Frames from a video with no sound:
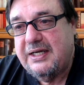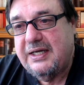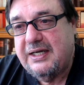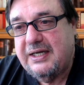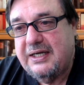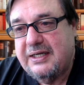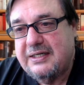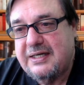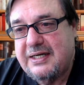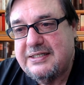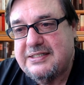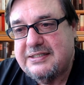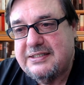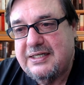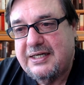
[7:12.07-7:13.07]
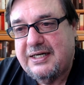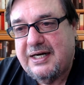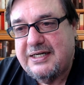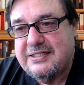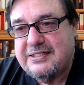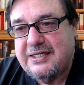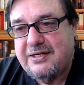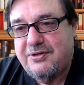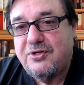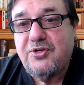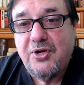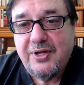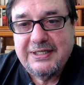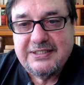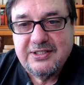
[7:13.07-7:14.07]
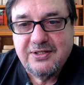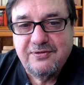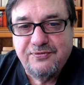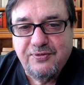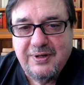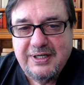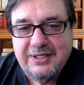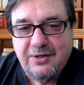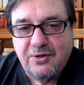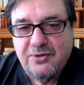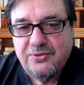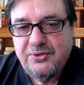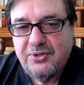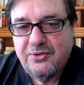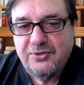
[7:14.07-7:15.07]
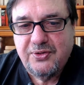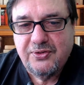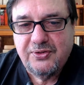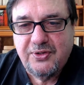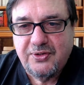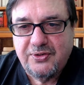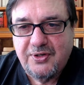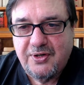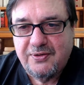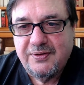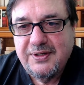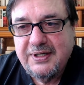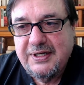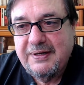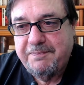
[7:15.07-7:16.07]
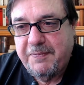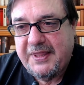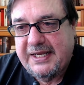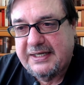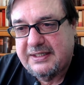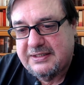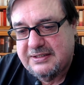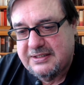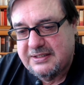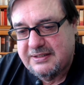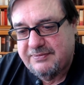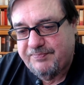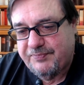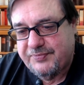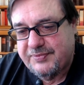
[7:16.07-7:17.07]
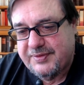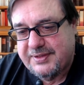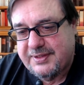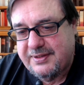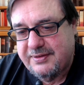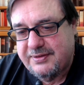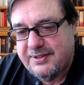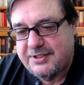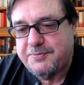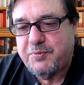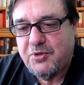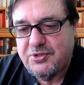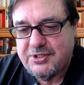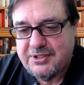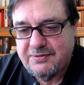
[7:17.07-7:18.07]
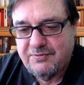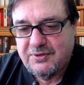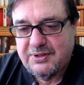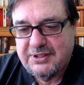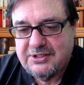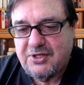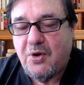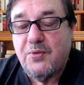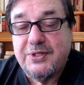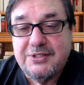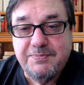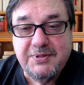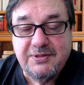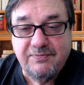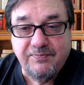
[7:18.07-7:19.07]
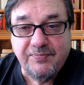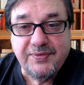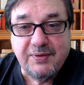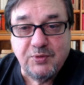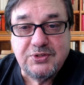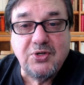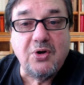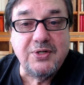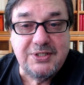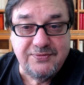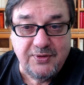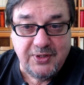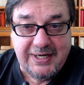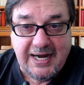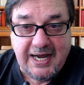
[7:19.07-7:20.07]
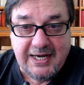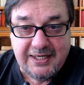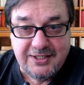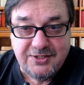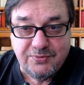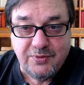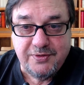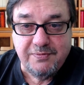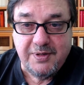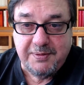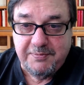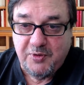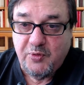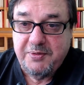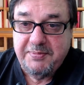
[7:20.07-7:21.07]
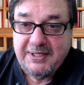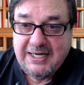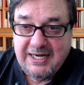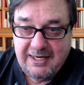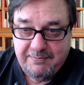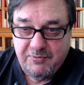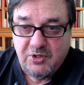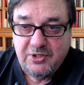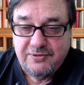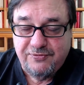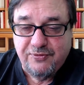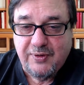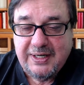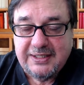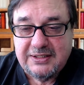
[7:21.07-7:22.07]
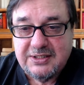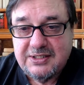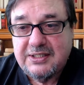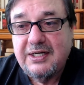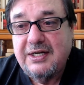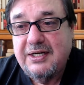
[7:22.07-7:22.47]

And I said, so it's a good friend. Oh, no, no, no, no. And this person was always very honest with me. We became good friends.